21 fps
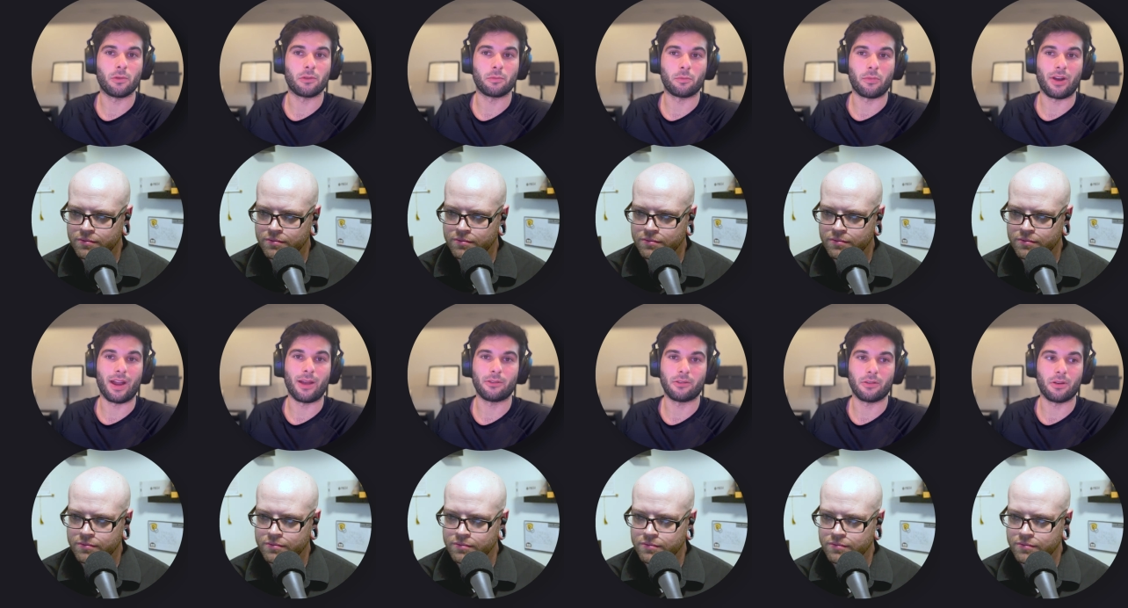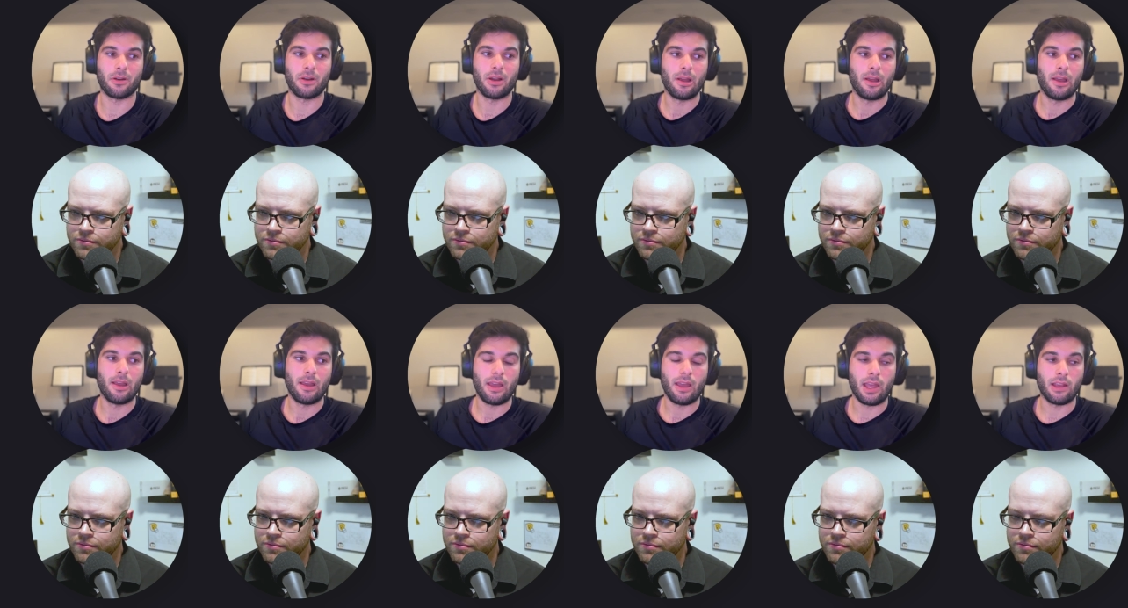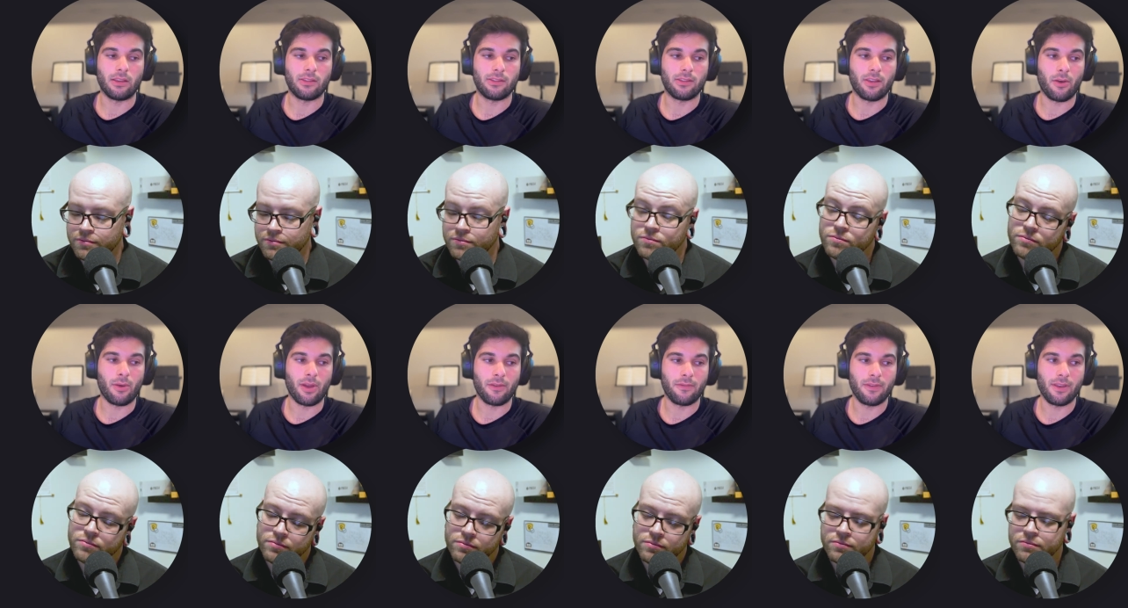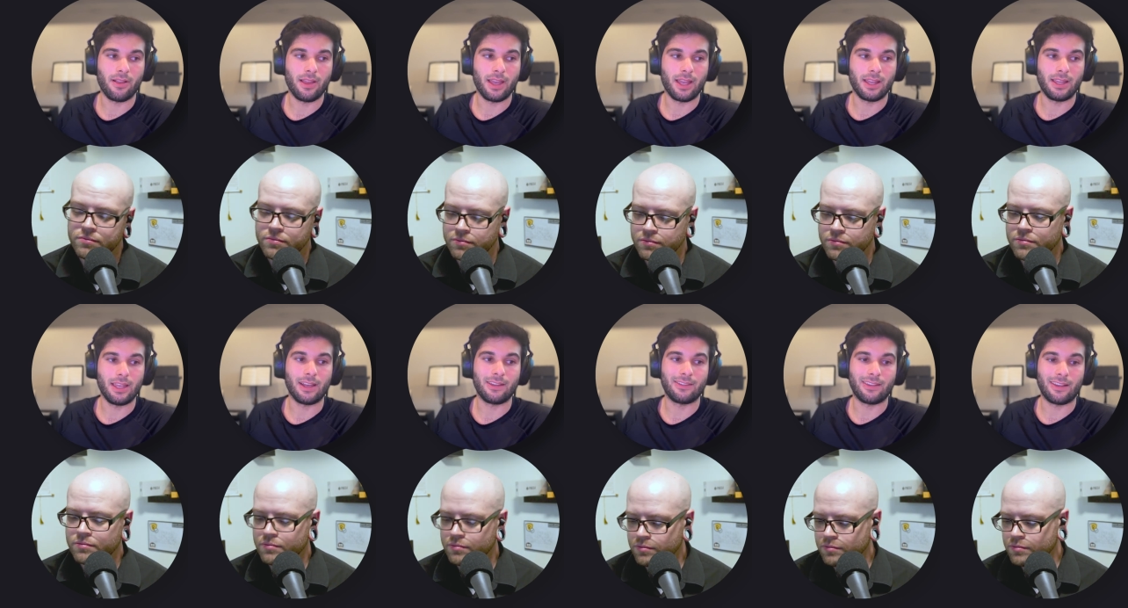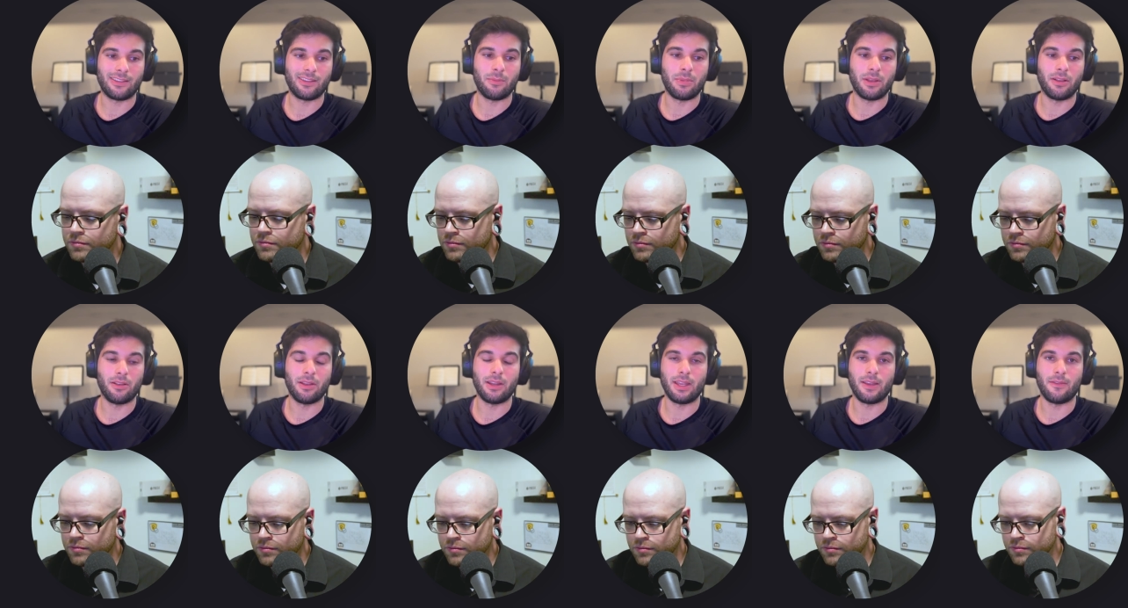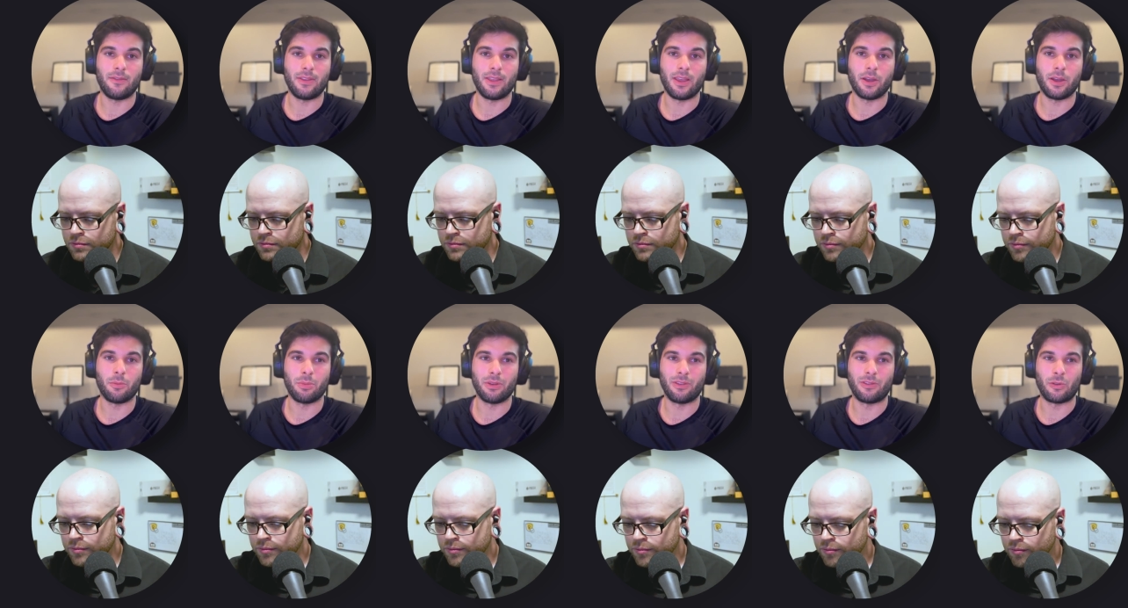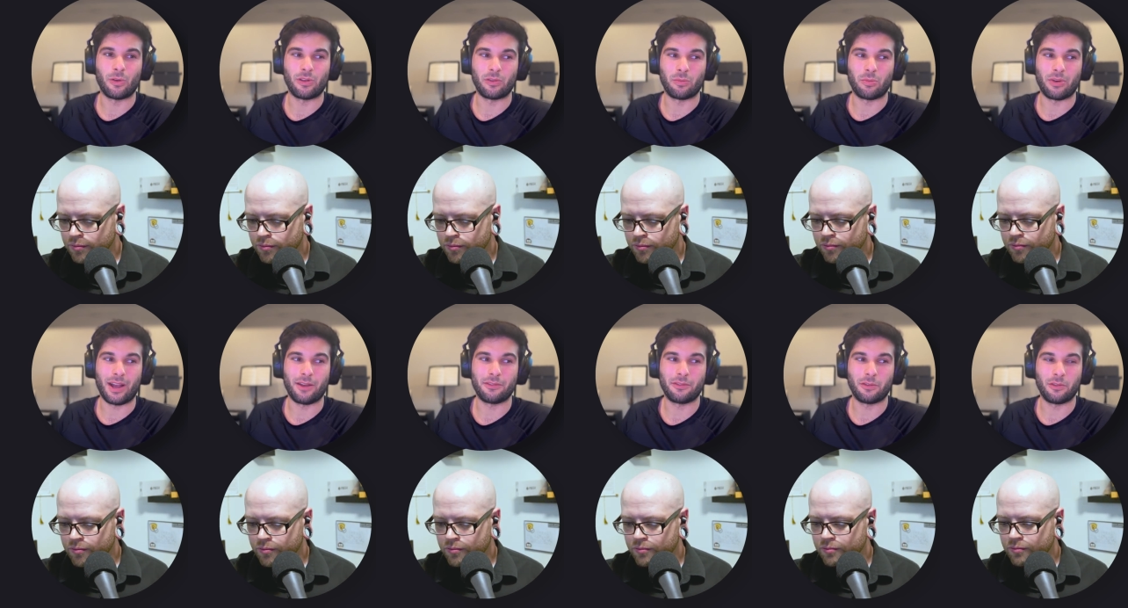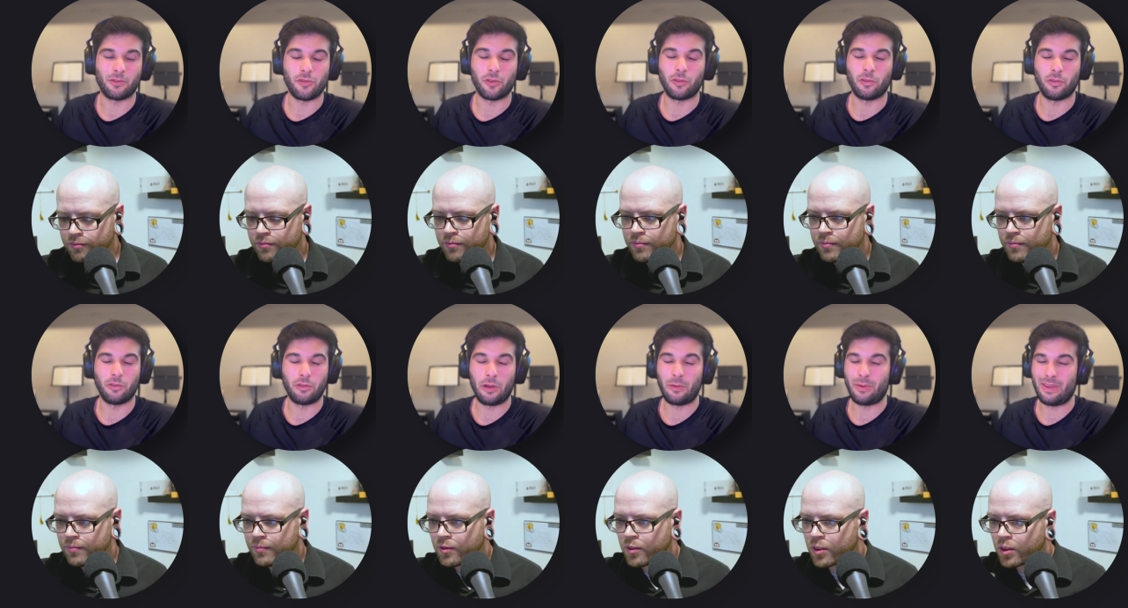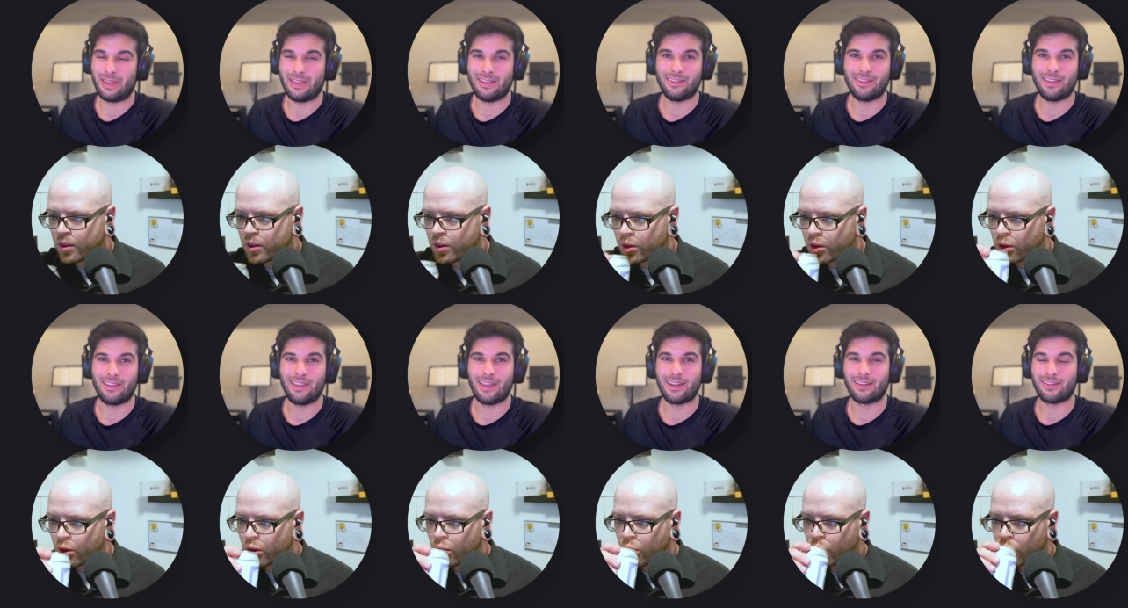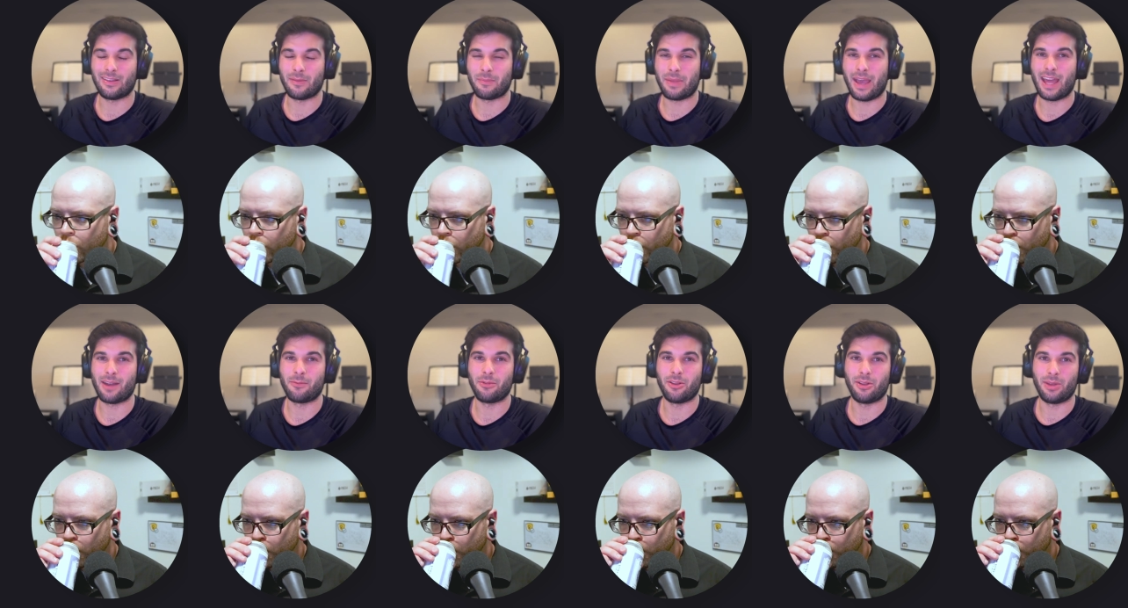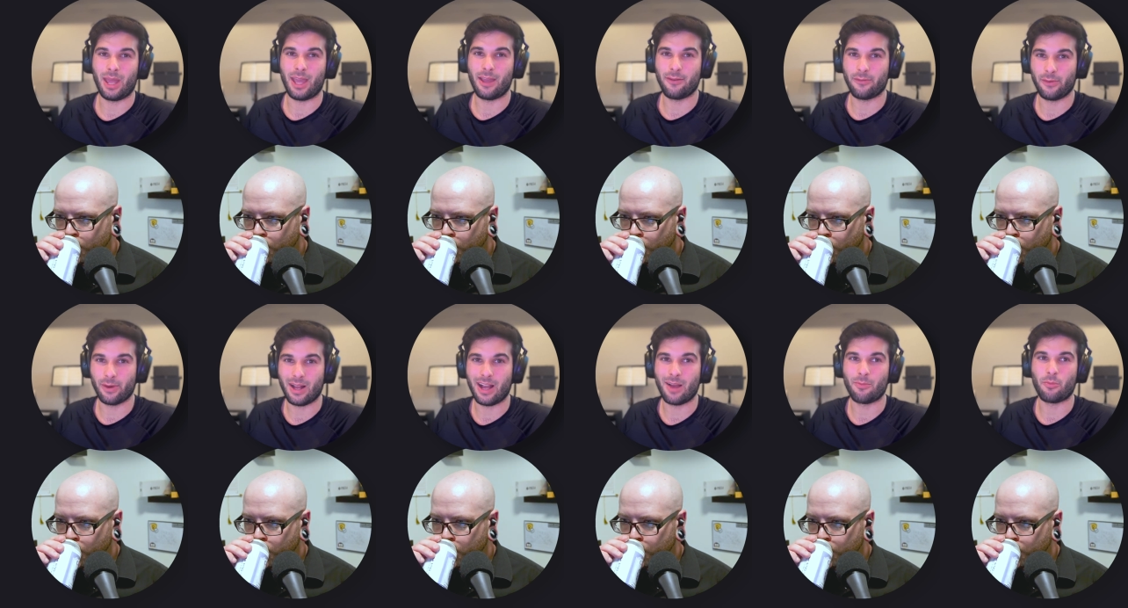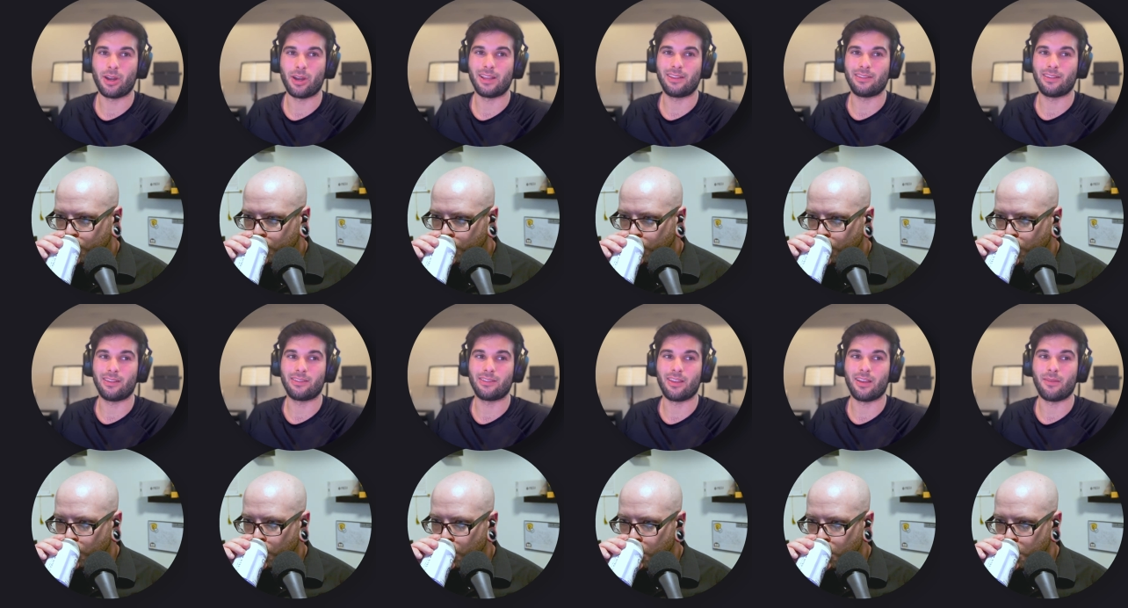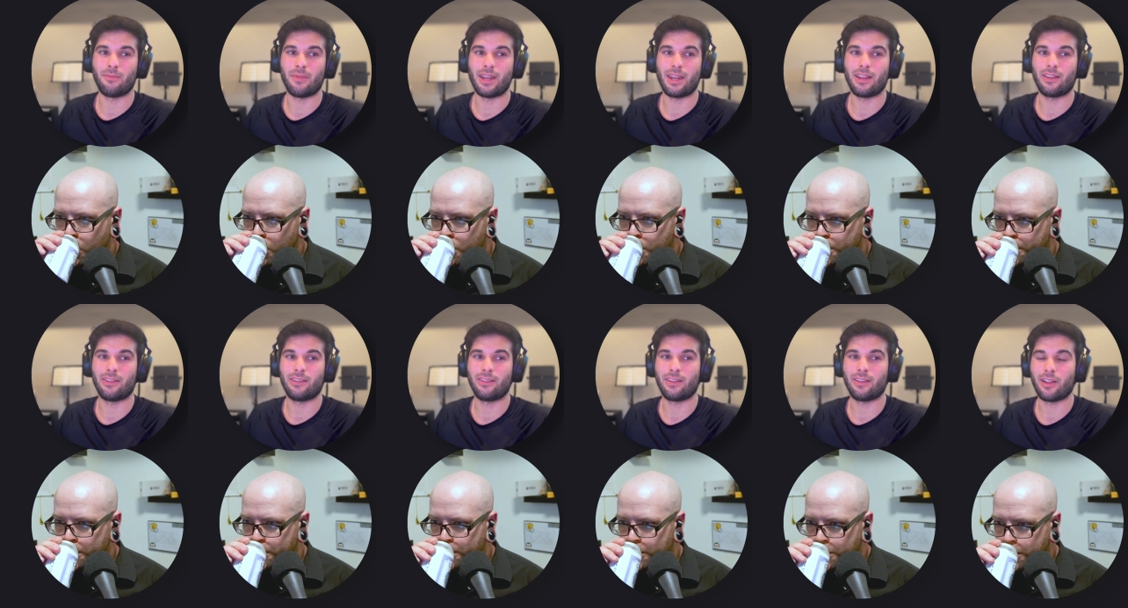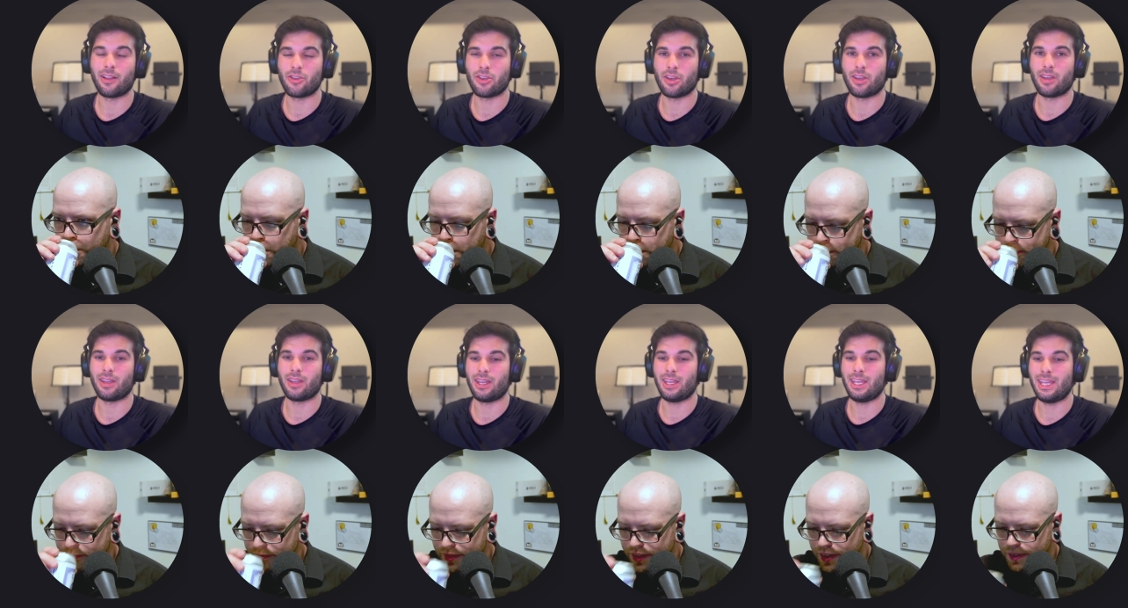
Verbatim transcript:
Speaker 1: browser. And so I feel like the accessibility of the open source browser is just so easy, and it's compatible on every operating system, and it's such an